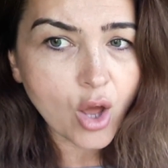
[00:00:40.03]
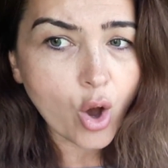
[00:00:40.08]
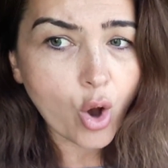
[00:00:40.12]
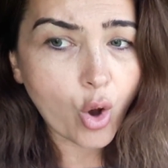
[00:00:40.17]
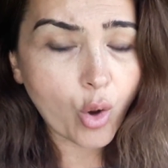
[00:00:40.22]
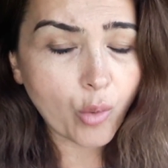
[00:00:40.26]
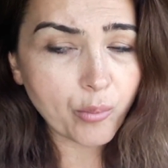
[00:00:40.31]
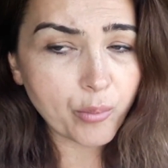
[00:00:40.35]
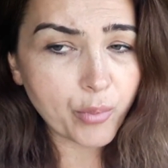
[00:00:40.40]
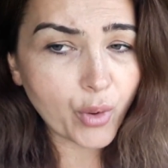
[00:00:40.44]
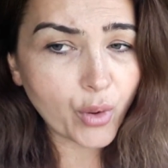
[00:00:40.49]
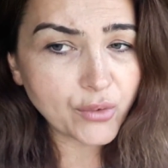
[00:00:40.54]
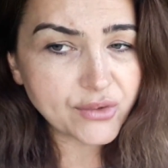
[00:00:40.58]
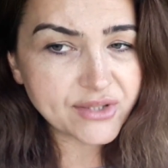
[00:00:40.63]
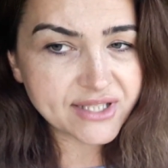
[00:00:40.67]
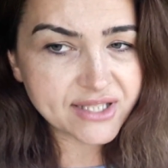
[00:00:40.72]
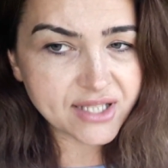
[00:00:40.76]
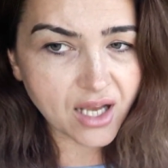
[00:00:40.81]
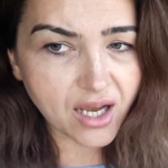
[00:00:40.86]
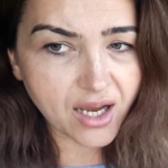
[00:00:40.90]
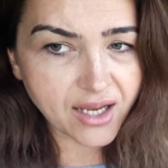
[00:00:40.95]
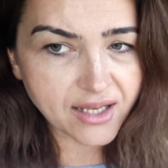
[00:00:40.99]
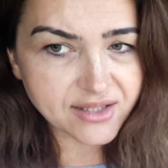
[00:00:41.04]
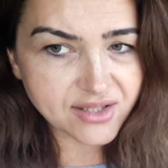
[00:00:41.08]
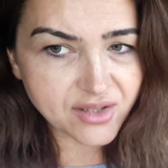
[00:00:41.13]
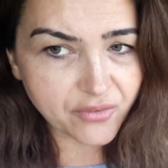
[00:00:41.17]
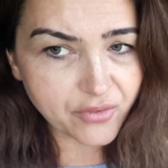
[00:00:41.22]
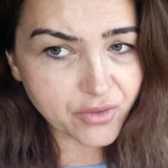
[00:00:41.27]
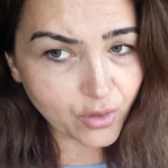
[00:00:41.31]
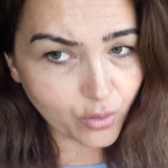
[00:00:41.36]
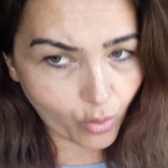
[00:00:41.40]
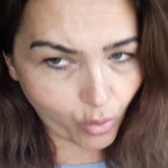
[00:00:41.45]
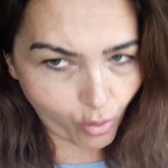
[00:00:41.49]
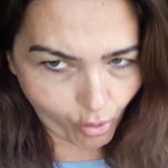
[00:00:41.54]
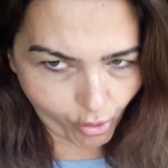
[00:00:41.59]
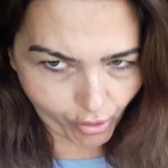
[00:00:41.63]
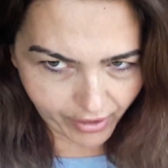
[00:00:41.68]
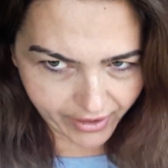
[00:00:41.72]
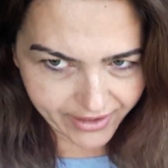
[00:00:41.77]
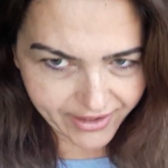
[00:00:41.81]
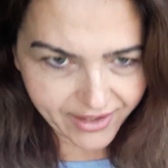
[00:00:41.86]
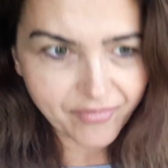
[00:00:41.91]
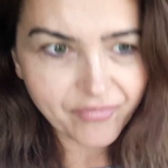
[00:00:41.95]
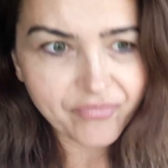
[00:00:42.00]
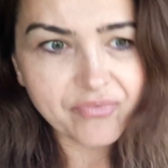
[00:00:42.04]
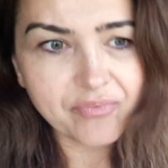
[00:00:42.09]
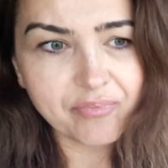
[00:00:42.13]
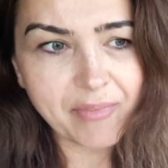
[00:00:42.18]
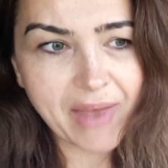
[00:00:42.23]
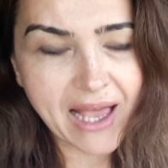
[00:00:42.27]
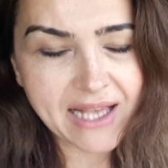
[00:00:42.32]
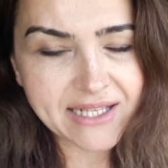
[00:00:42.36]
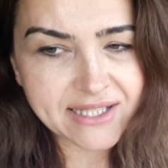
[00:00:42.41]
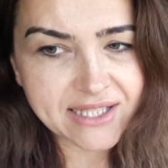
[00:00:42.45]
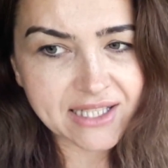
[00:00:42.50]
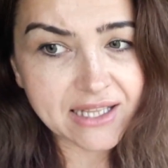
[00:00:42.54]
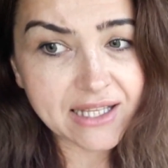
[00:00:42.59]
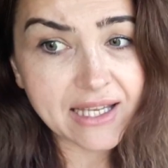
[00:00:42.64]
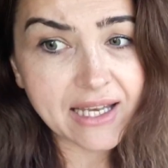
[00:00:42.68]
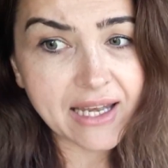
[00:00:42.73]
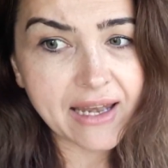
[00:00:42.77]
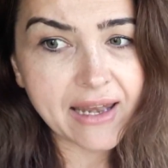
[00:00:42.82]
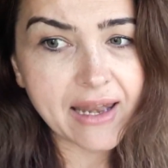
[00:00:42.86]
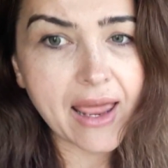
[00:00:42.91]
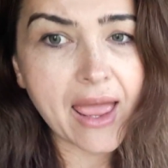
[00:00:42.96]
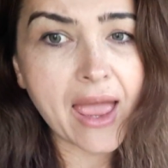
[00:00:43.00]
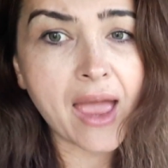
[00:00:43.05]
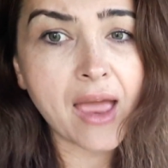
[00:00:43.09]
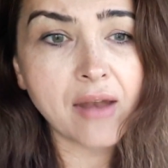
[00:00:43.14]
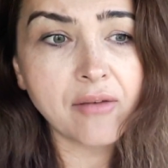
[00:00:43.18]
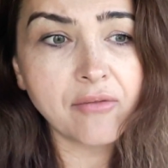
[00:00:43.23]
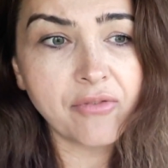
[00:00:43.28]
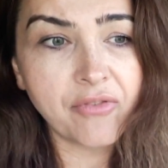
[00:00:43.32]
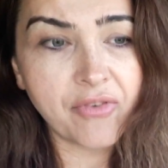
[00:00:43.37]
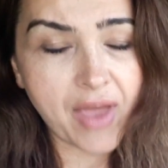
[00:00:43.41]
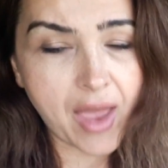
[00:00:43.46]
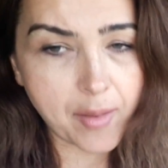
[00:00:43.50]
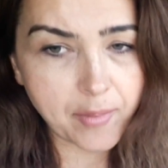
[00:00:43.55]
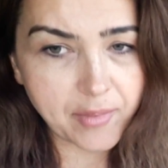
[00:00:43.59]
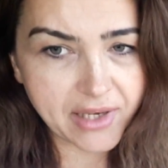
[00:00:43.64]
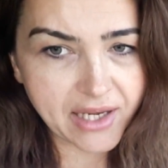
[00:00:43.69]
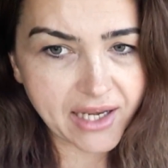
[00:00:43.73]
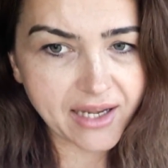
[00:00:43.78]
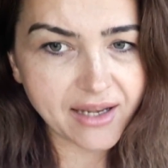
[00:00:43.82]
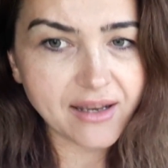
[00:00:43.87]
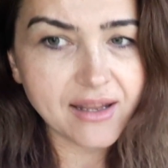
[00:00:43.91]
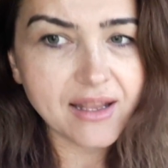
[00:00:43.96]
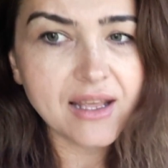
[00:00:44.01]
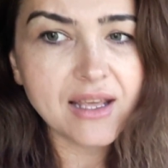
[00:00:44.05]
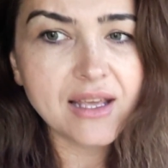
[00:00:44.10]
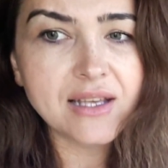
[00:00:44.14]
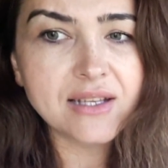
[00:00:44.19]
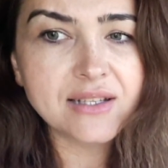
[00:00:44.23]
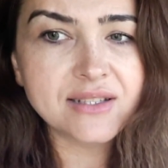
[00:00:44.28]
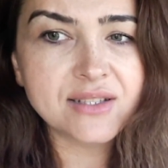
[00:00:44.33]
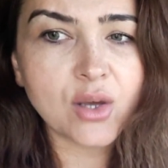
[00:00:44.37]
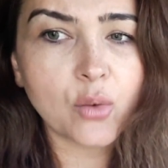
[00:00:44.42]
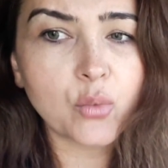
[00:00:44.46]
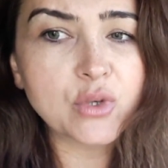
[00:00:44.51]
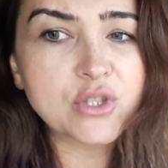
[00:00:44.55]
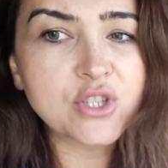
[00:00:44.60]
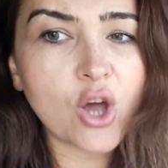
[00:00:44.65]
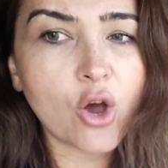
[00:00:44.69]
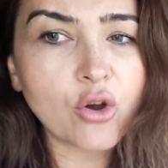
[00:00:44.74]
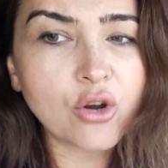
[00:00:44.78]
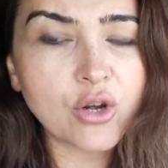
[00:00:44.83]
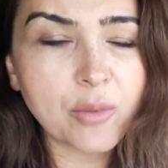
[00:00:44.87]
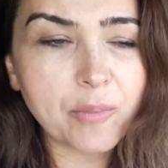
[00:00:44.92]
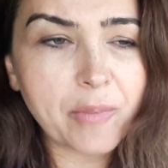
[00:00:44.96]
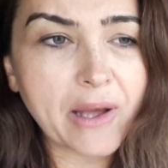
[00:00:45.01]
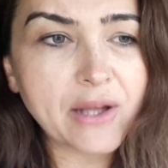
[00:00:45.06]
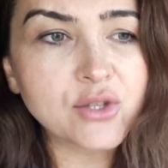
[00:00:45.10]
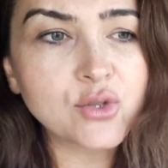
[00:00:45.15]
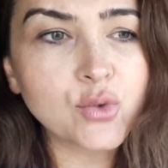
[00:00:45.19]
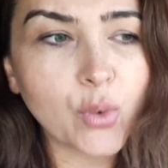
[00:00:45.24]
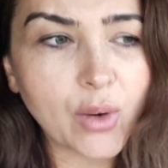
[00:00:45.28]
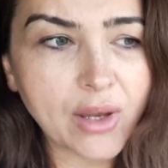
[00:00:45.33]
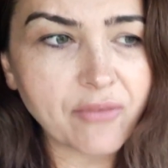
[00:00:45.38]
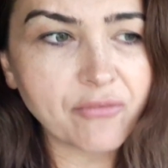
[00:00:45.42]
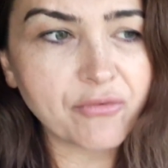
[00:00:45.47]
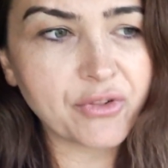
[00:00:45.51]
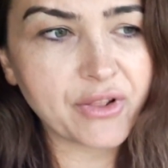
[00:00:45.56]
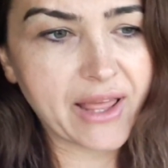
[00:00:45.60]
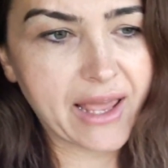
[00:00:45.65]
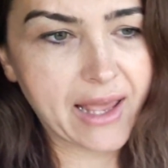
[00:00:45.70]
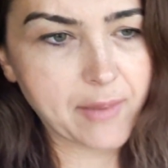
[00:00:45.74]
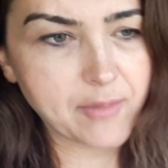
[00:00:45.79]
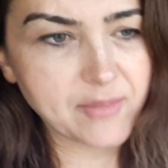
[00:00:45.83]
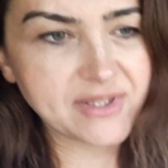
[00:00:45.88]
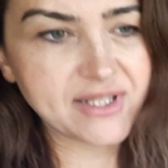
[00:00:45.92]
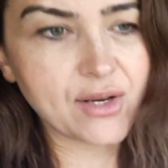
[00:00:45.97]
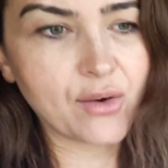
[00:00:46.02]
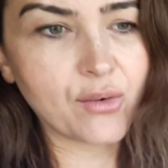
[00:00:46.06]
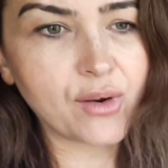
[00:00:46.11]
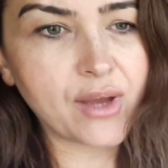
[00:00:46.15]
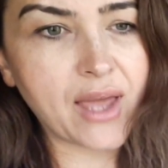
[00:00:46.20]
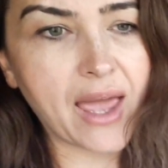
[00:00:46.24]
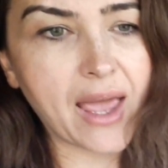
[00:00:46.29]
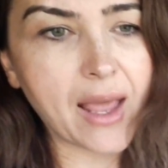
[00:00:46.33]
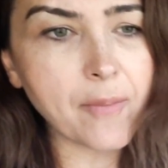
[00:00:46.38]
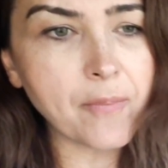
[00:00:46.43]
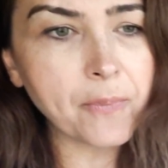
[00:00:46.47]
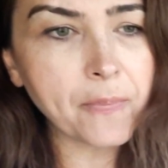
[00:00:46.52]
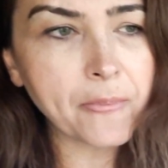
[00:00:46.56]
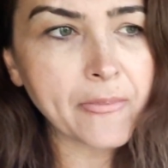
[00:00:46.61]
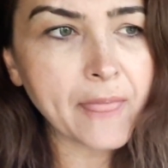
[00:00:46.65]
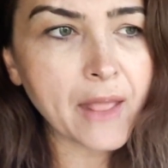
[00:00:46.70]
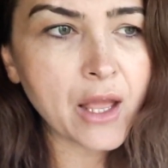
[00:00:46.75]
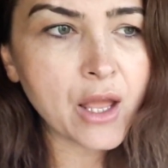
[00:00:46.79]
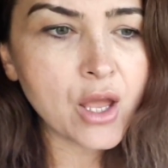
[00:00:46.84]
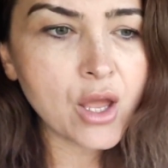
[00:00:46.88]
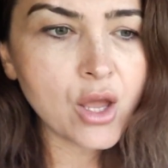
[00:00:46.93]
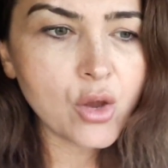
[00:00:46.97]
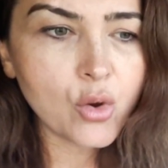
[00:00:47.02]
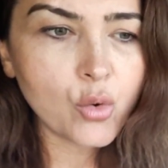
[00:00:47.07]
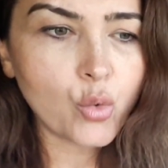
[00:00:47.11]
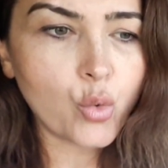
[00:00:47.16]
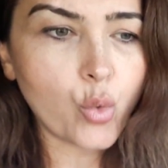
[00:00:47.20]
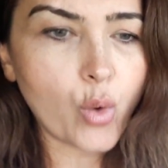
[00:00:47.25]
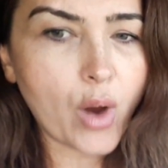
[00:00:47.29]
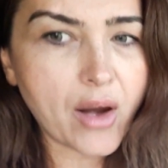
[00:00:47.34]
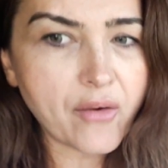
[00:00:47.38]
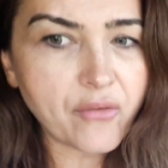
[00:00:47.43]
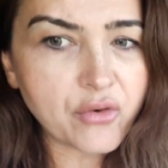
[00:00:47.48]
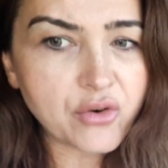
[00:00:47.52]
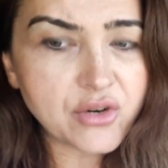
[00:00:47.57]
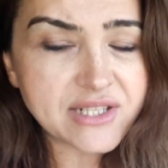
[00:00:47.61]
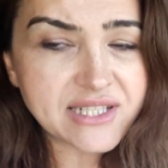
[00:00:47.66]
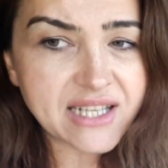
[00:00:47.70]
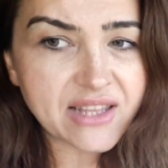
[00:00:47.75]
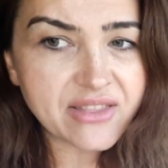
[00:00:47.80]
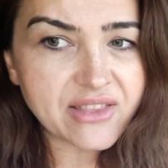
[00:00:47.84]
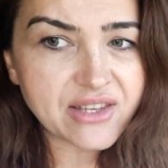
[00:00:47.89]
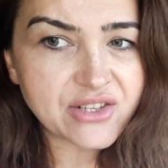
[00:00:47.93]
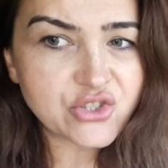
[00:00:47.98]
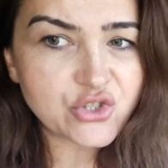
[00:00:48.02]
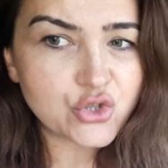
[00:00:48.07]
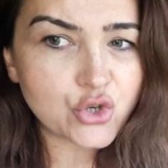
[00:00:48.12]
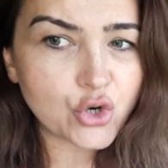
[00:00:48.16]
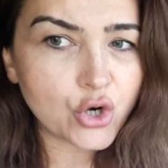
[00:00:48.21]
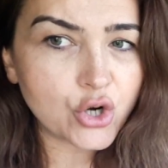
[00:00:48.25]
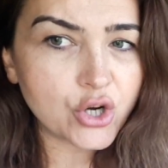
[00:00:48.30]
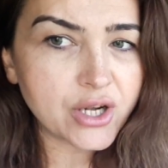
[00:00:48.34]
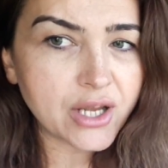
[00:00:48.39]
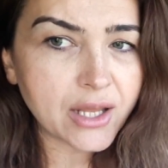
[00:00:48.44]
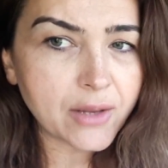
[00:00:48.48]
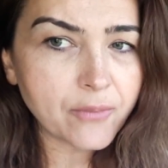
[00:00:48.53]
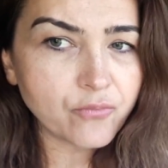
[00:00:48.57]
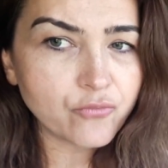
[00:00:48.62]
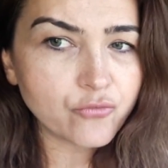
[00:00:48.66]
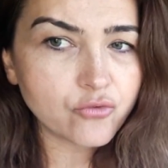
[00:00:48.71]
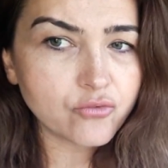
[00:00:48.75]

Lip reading: on both sides of the coin, masculine and feminine. So we're talking about twin flames, okay? Whoever is in this journey,